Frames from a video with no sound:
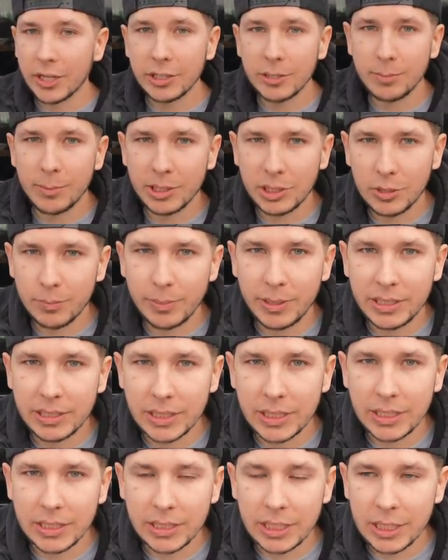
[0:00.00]
out to MrBeast
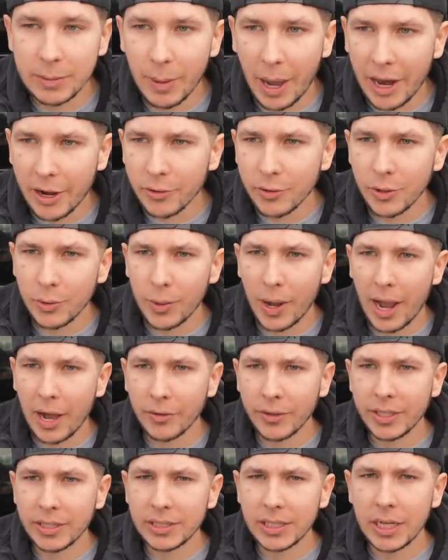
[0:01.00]
and his team. I don't know
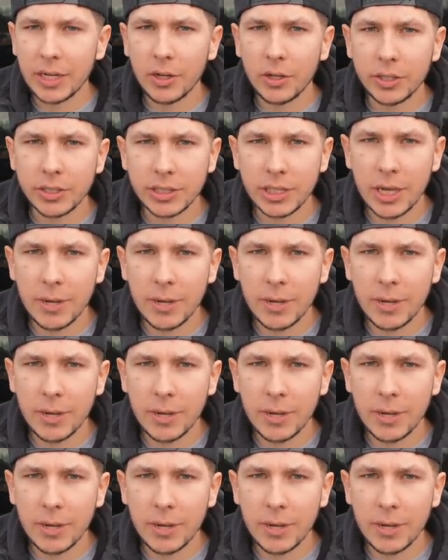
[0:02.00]
how they set all this